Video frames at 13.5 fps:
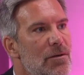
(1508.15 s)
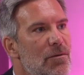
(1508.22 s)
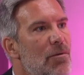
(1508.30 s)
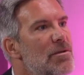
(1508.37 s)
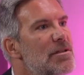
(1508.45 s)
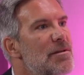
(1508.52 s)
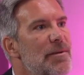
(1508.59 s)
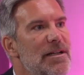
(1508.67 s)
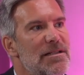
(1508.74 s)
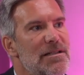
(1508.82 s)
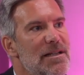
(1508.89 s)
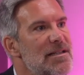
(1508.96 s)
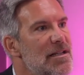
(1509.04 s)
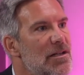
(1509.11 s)
What was the biggest
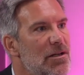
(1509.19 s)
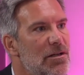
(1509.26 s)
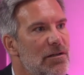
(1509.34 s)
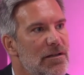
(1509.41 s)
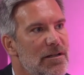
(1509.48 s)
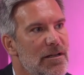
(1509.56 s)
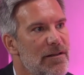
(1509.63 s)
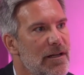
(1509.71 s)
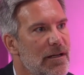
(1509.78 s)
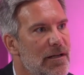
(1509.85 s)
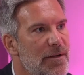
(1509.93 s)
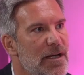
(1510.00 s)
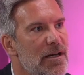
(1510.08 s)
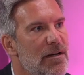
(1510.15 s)
lesson learned, you think,
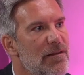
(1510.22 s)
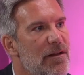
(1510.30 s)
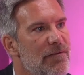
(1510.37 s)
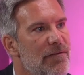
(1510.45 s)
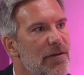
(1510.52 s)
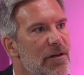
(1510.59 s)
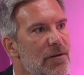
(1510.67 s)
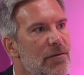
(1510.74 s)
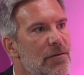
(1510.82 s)
coming out of that for you?